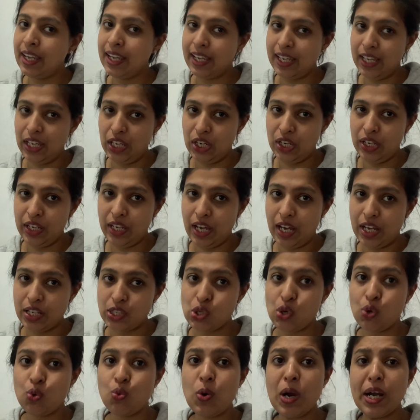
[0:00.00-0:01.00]
area. So
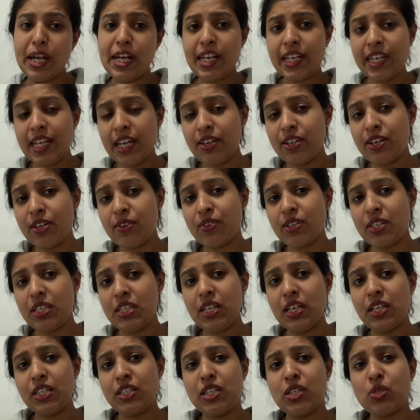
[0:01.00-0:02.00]
quantitative
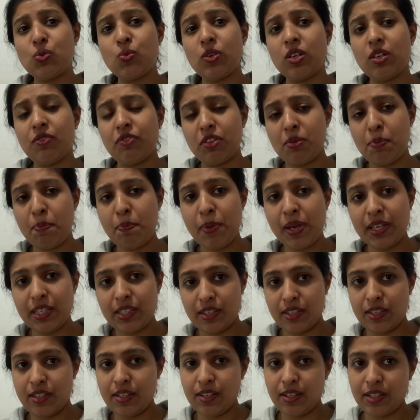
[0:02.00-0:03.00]
research is one of the best
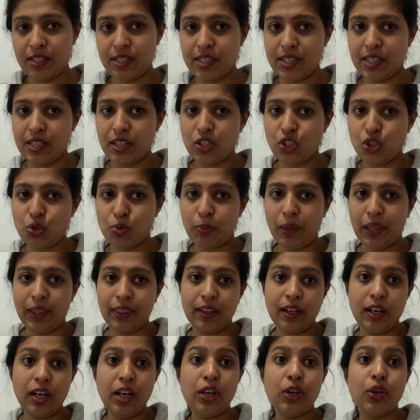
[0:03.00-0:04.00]
research
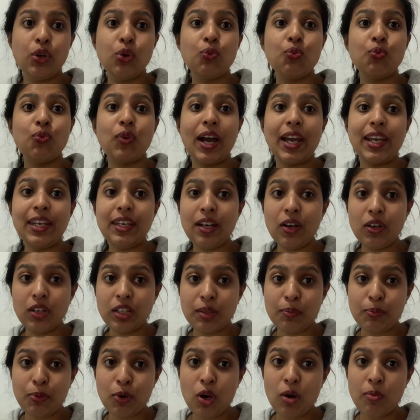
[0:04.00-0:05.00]
method to find out the
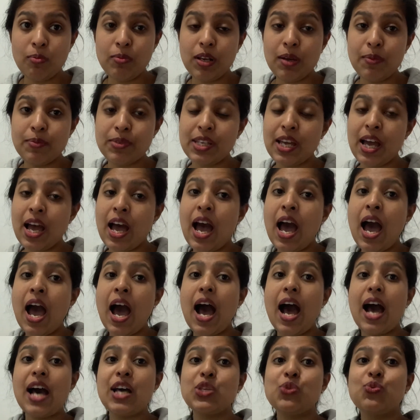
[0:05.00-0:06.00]
problems
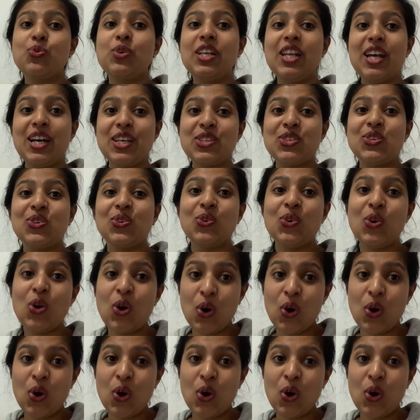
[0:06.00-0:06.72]
as well as to